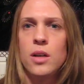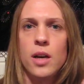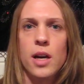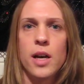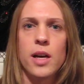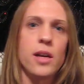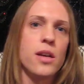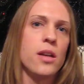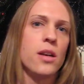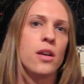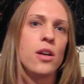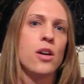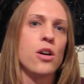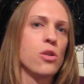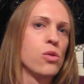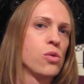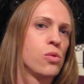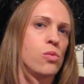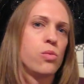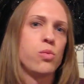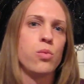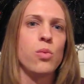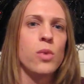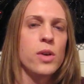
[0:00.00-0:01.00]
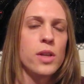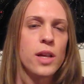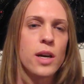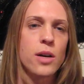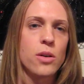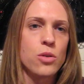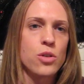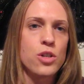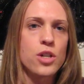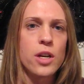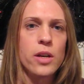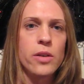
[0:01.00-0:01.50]
I can go
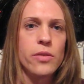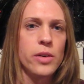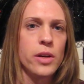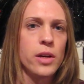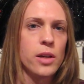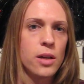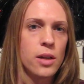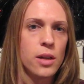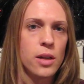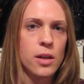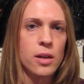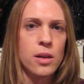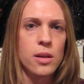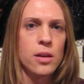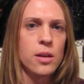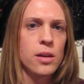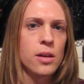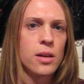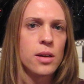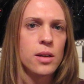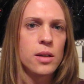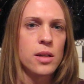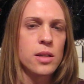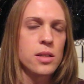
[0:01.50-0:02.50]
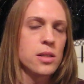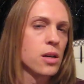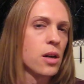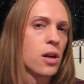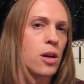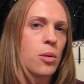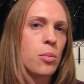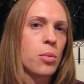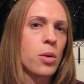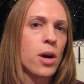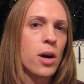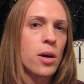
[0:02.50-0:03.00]
without shaving, and it's not
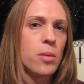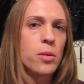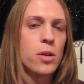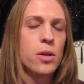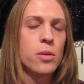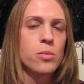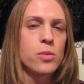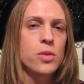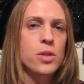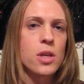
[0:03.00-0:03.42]
a problem.